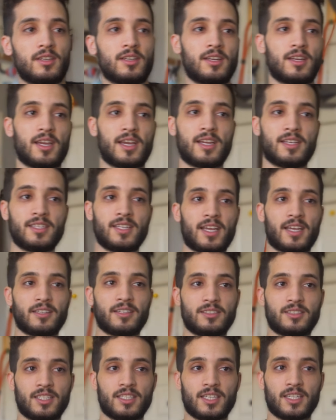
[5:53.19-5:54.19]
And yeah, you
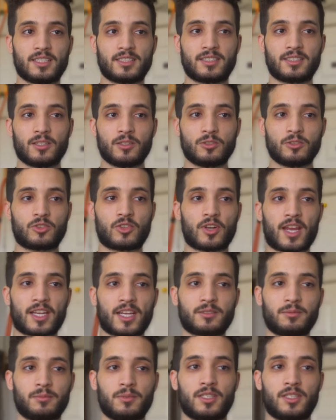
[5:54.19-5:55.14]
see it still tracks me.